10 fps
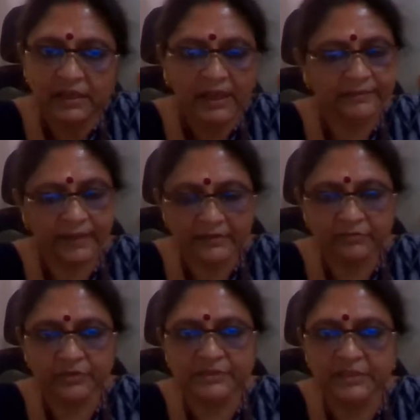And that
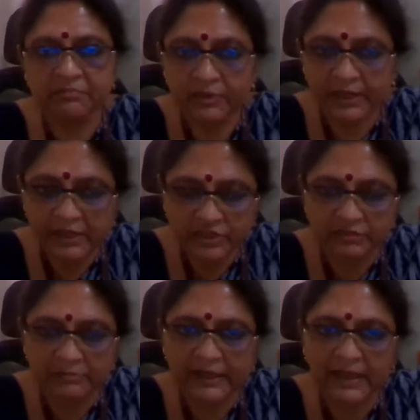was the
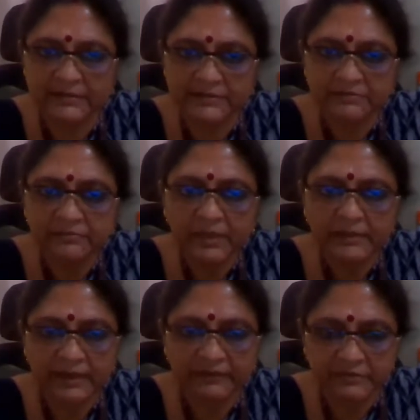protection mechanism
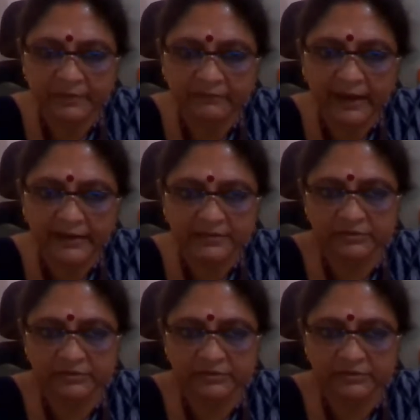that was provided.